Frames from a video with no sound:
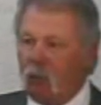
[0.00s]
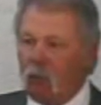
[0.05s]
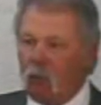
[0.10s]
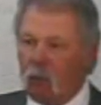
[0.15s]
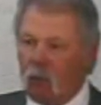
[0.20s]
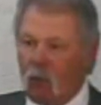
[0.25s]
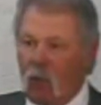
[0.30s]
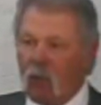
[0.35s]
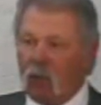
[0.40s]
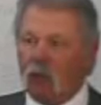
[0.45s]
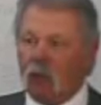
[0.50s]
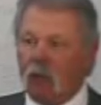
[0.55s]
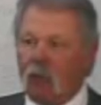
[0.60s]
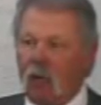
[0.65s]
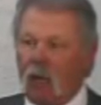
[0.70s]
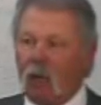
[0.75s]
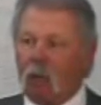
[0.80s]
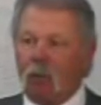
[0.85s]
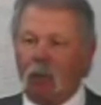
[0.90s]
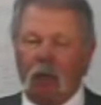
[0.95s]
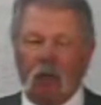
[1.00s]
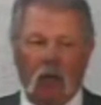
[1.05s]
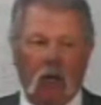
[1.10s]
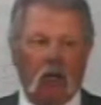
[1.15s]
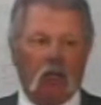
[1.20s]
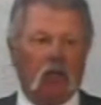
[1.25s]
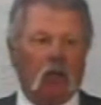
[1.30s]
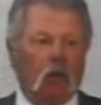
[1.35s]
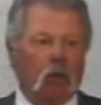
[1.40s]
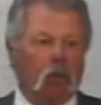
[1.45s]
We were under attack
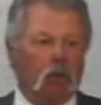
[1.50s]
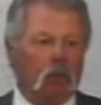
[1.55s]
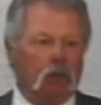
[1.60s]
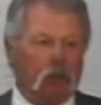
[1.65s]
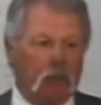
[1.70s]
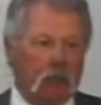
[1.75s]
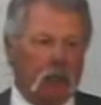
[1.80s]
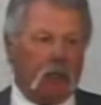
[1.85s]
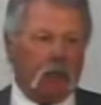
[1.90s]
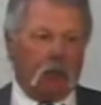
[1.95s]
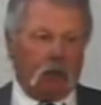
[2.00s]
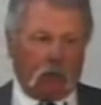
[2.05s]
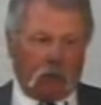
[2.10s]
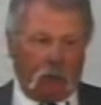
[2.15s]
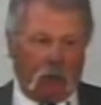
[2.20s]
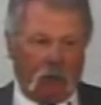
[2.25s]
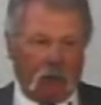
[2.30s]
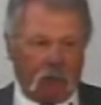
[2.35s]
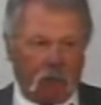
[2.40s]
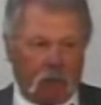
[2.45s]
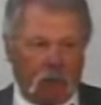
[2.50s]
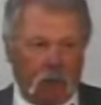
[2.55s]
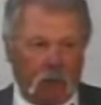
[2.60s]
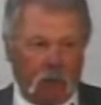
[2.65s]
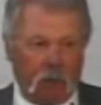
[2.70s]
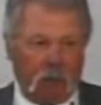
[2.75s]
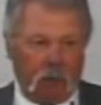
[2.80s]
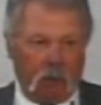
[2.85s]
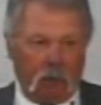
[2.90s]
by unknown jet aircraft.